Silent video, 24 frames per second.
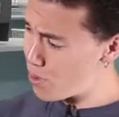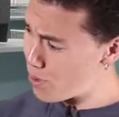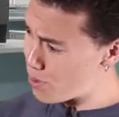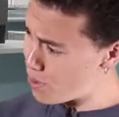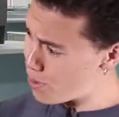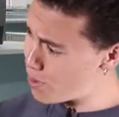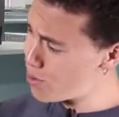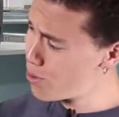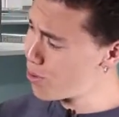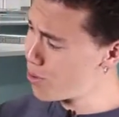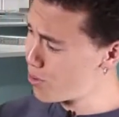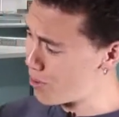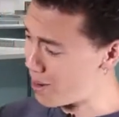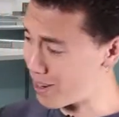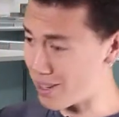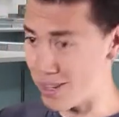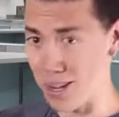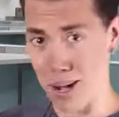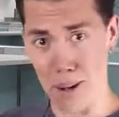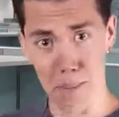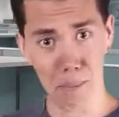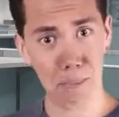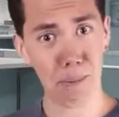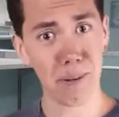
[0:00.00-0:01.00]
Ooh, a
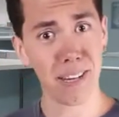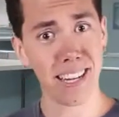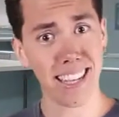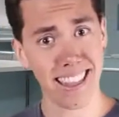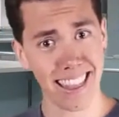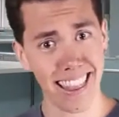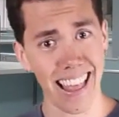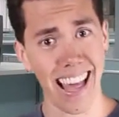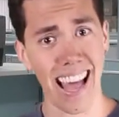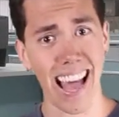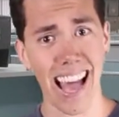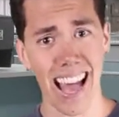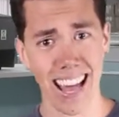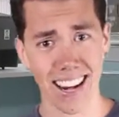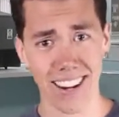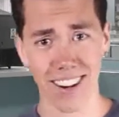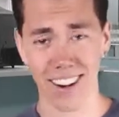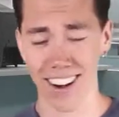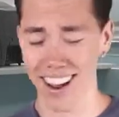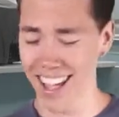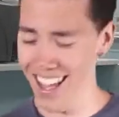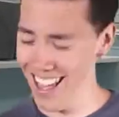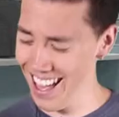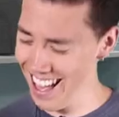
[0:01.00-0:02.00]
company
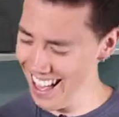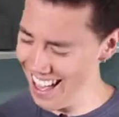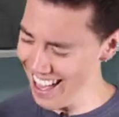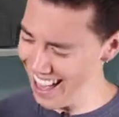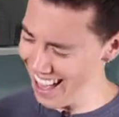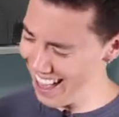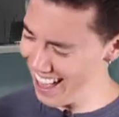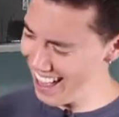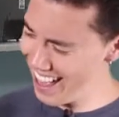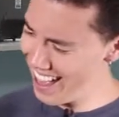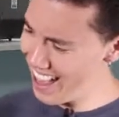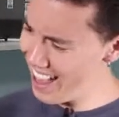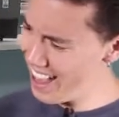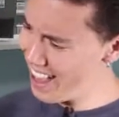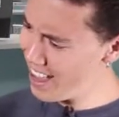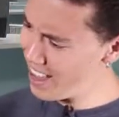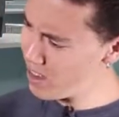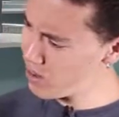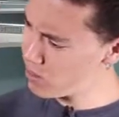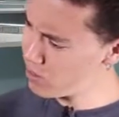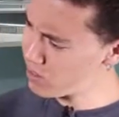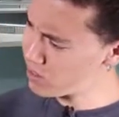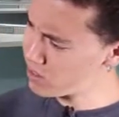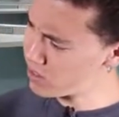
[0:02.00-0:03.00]
ladder.
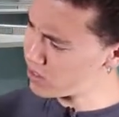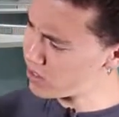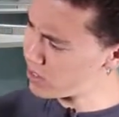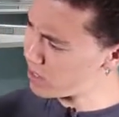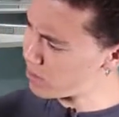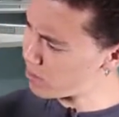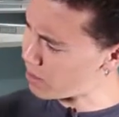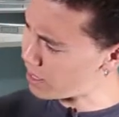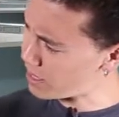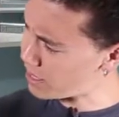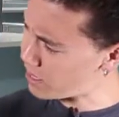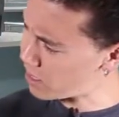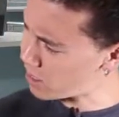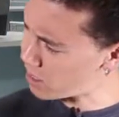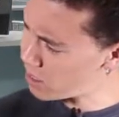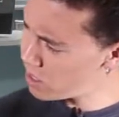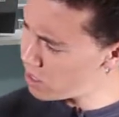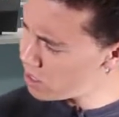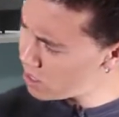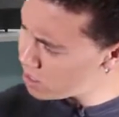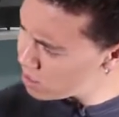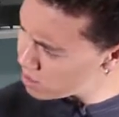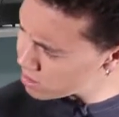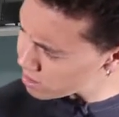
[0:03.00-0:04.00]
What does it say right here?
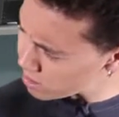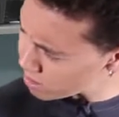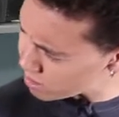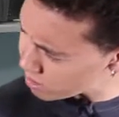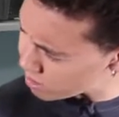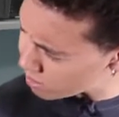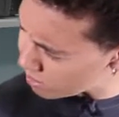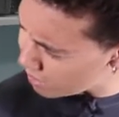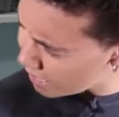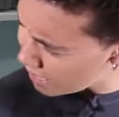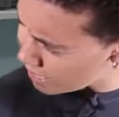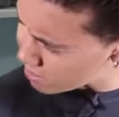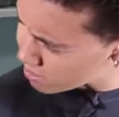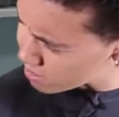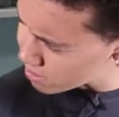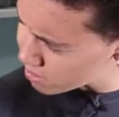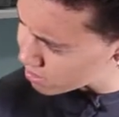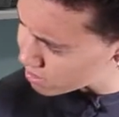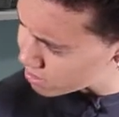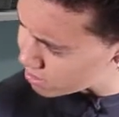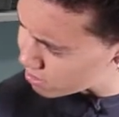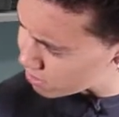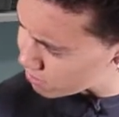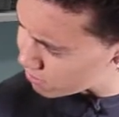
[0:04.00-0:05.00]

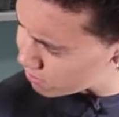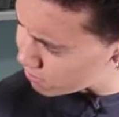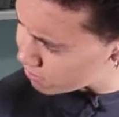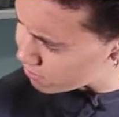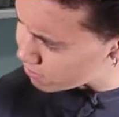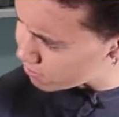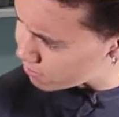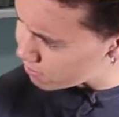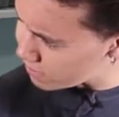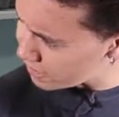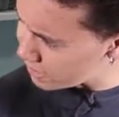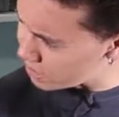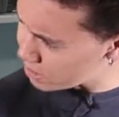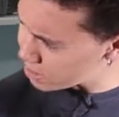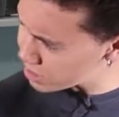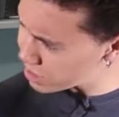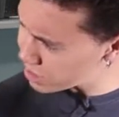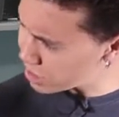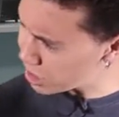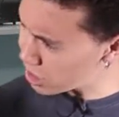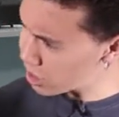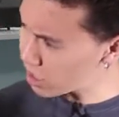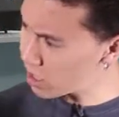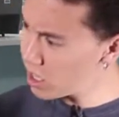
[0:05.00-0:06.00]
Ladder to
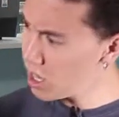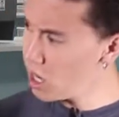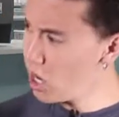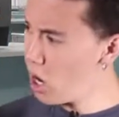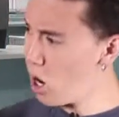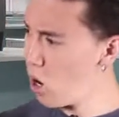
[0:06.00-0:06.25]
failure.